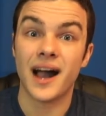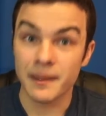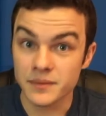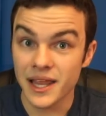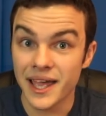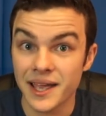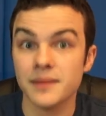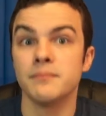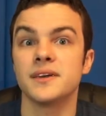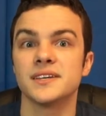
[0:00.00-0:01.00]
I'm
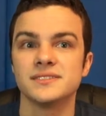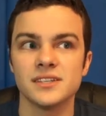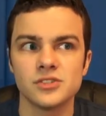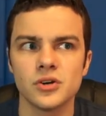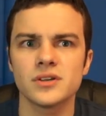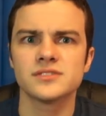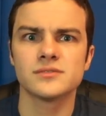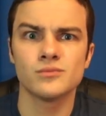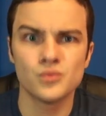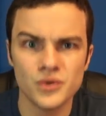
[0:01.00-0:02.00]
glad because they took
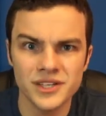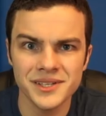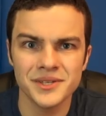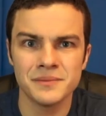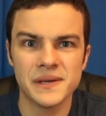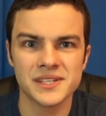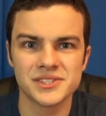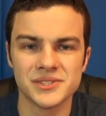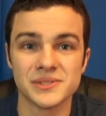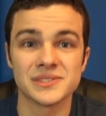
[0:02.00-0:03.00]
some really good
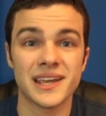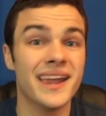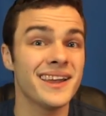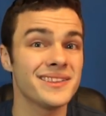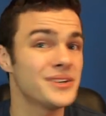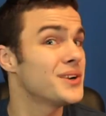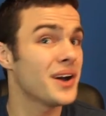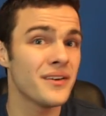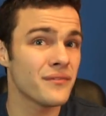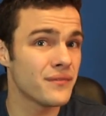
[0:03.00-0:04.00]
pictures, and they're
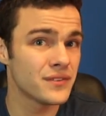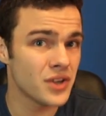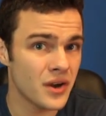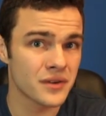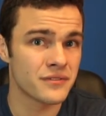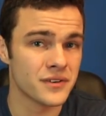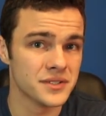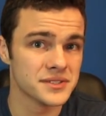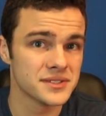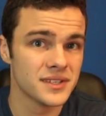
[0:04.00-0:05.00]
not
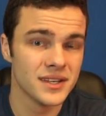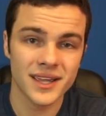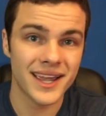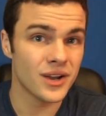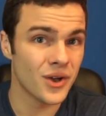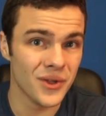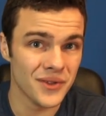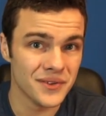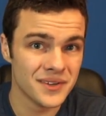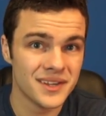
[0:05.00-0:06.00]
photographers at
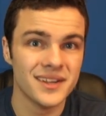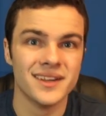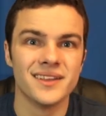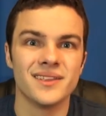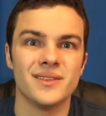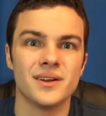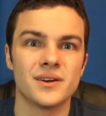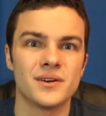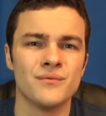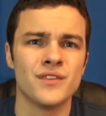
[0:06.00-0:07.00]
all.
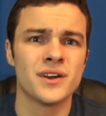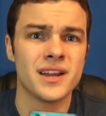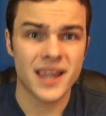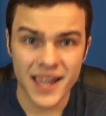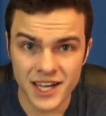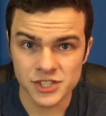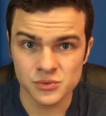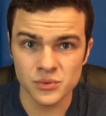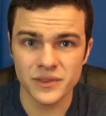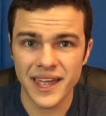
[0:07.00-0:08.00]
They're very
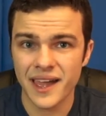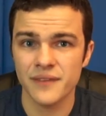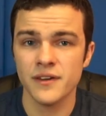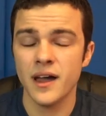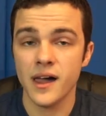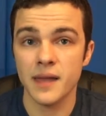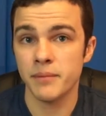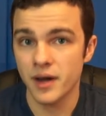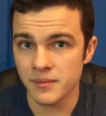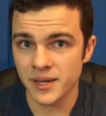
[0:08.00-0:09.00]
casual. They have, I
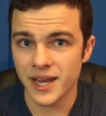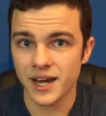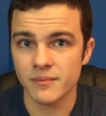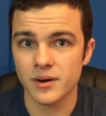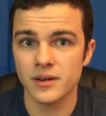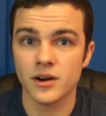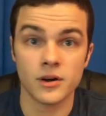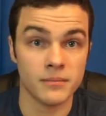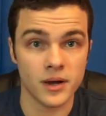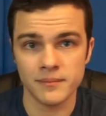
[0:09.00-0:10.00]
bought him a camera, or
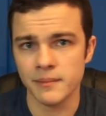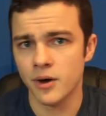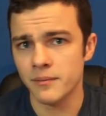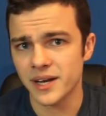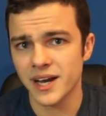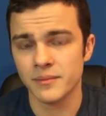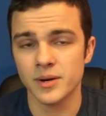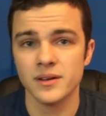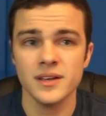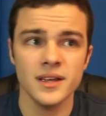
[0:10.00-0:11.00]
bought my mom a
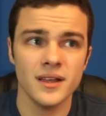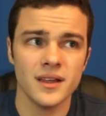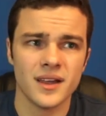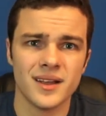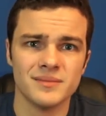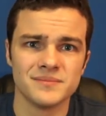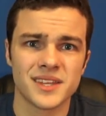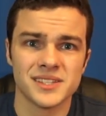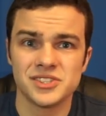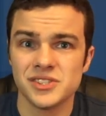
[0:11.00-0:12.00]
camera,
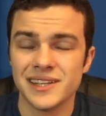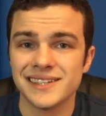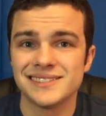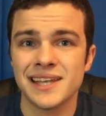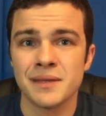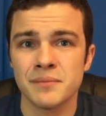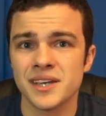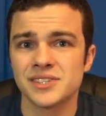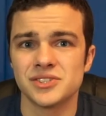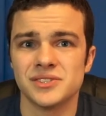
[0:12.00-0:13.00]
because um, she likes taking
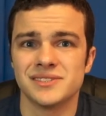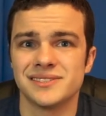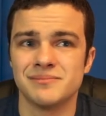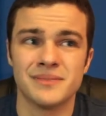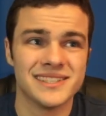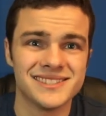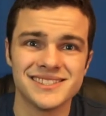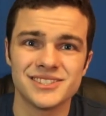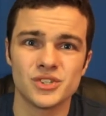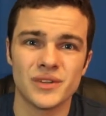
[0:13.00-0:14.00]
pictures, and my
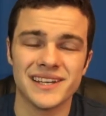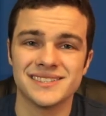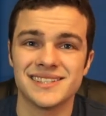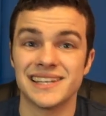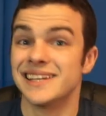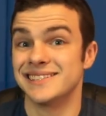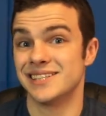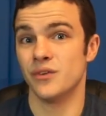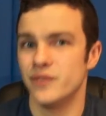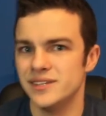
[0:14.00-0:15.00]
sister likes taking
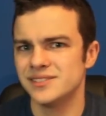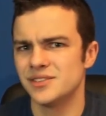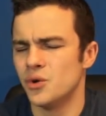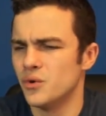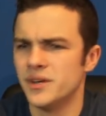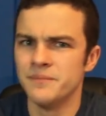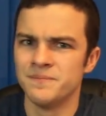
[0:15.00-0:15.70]
selfies, so